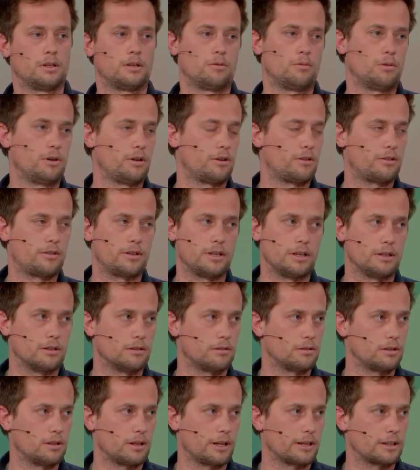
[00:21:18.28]
we'll see
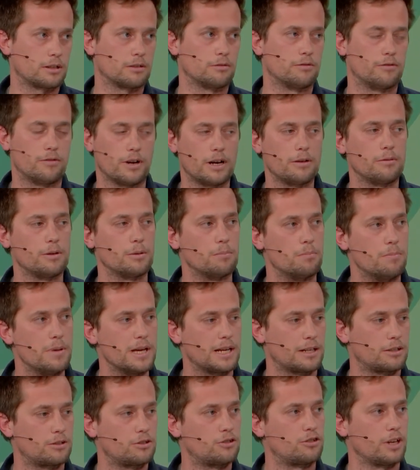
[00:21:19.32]
a, like a very
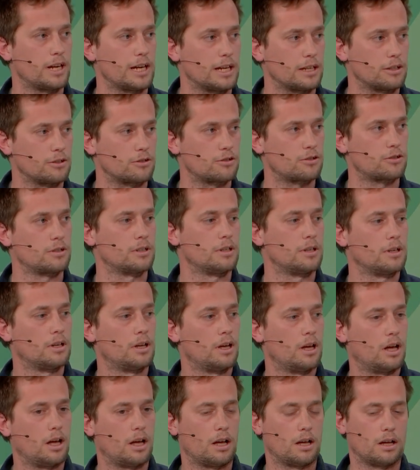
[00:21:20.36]
big change
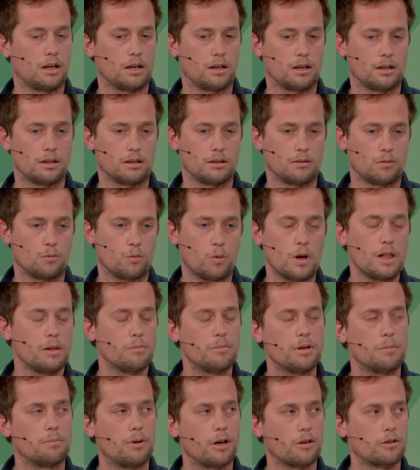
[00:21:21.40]
uh, will
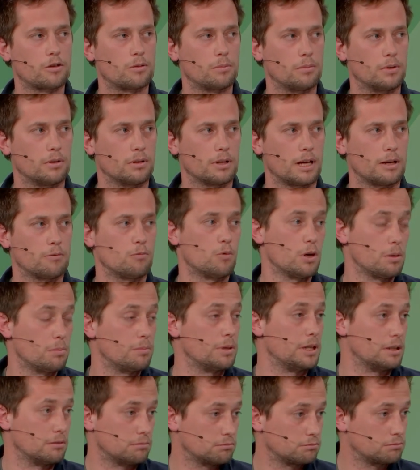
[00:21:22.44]
be possible and will
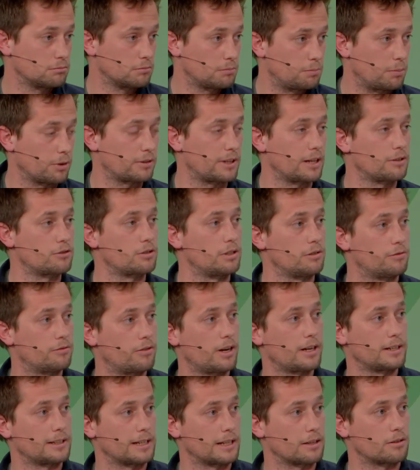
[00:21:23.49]
be potentially
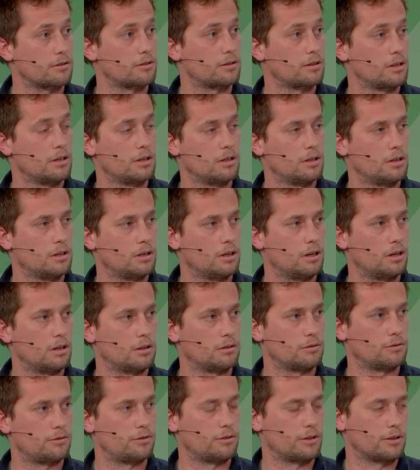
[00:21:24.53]
financed
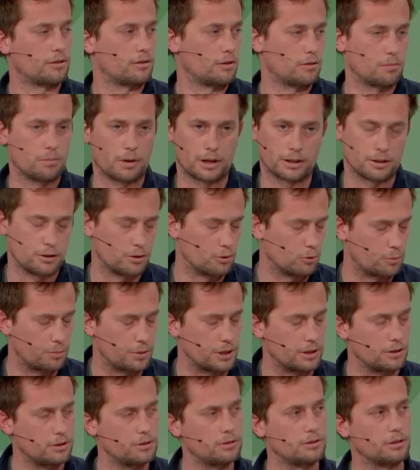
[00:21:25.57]
uh, for instance, by the
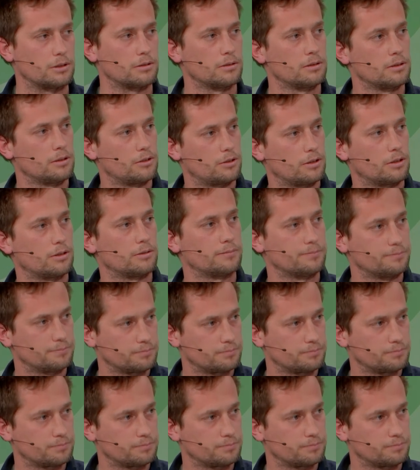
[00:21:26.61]
European Union. Mm -hmm. So, mm